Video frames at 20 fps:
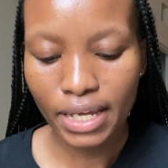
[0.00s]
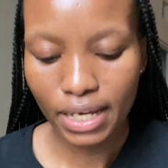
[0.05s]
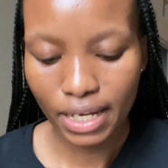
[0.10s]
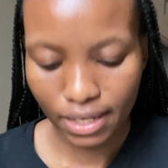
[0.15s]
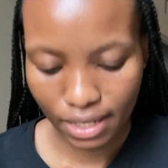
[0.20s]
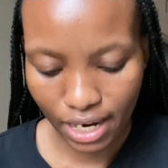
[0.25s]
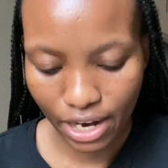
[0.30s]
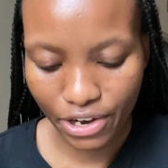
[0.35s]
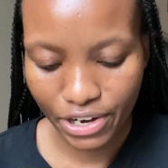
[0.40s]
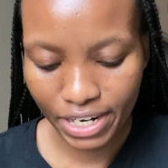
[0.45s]

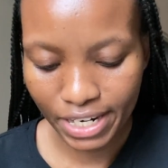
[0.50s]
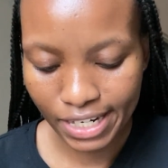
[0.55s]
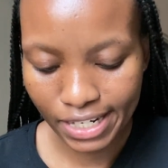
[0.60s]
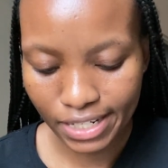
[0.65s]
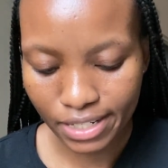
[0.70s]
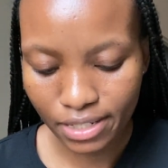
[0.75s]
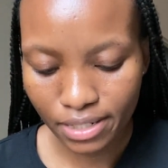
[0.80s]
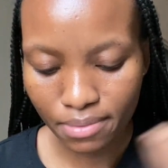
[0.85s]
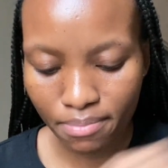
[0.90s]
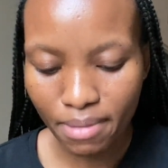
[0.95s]

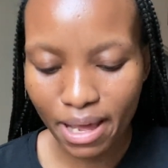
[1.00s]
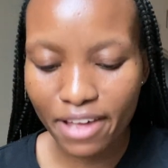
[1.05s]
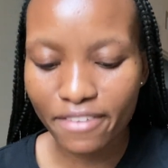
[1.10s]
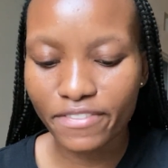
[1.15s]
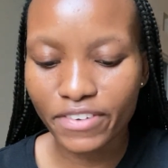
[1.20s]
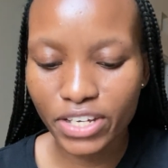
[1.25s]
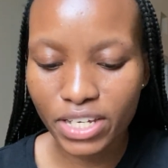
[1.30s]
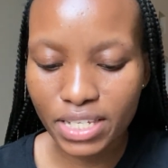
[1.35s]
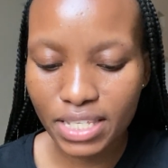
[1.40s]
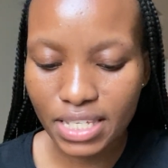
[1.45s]
Currently my
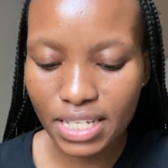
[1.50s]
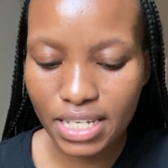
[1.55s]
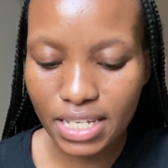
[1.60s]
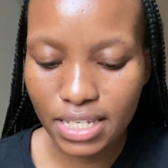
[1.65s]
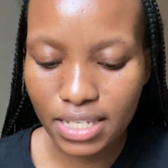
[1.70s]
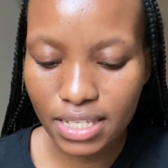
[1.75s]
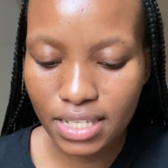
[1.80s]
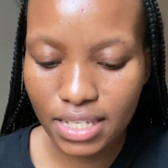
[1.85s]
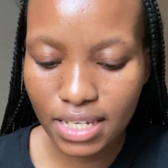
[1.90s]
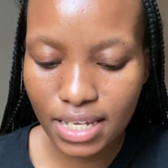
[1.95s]
verse
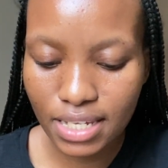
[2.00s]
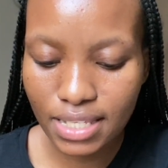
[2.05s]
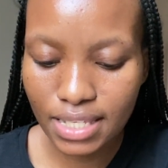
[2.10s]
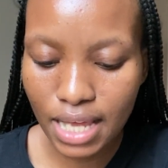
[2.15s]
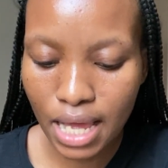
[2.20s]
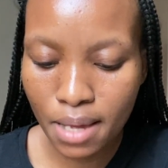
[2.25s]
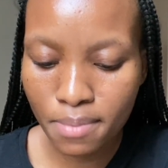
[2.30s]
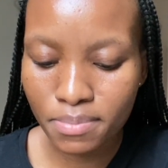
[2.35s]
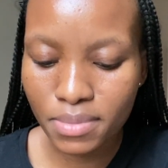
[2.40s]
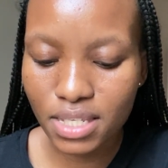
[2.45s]
is
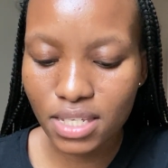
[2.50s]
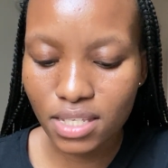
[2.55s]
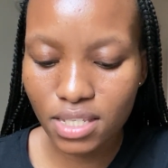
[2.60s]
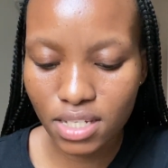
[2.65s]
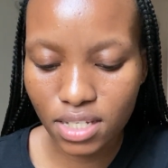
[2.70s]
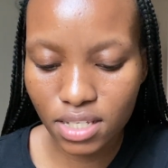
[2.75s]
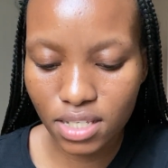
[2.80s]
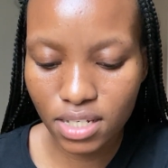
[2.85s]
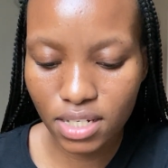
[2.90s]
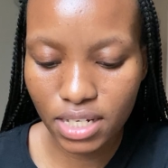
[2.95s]
Psalms
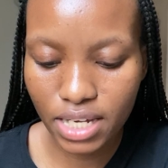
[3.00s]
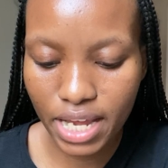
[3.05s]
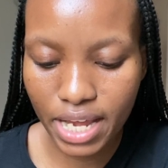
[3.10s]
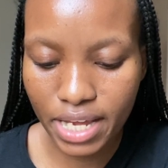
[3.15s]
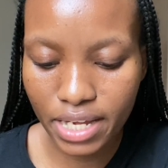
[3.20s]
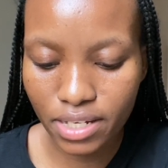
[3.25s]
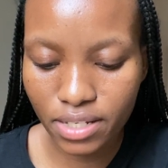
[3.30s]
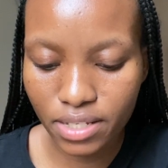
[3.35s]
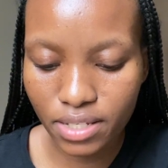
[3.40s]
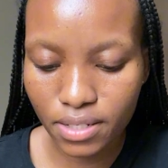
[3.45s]

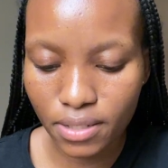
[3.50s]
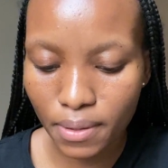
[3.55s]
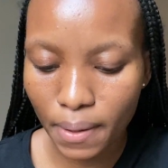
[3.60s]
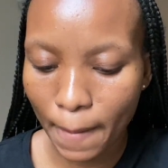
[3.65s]
68